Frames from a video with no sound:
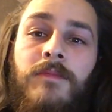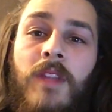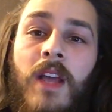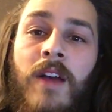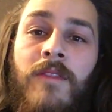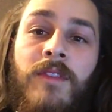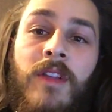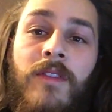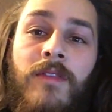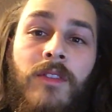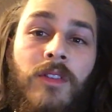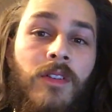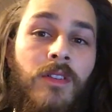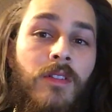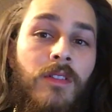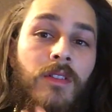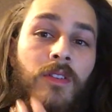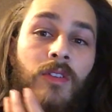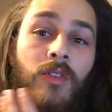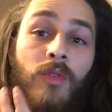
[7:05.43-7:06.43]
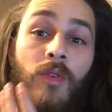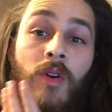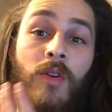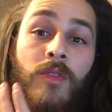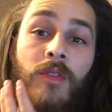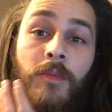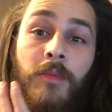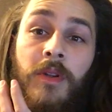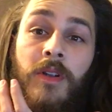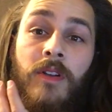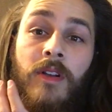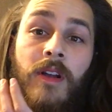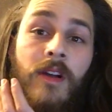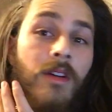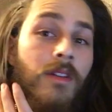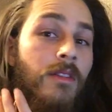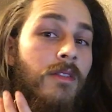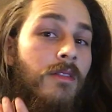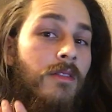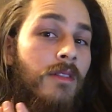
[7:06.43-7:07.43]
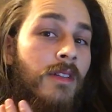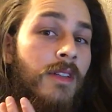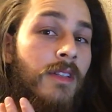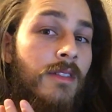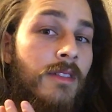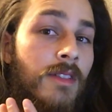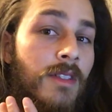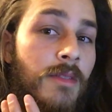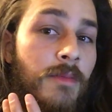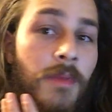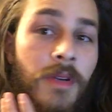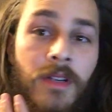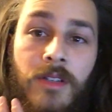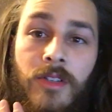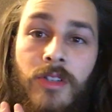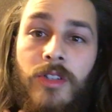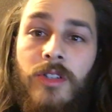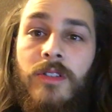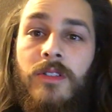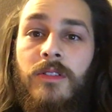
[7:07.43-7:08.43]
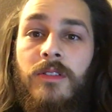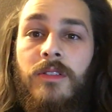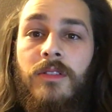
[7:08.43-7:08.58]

I've never grown a beard out like this much.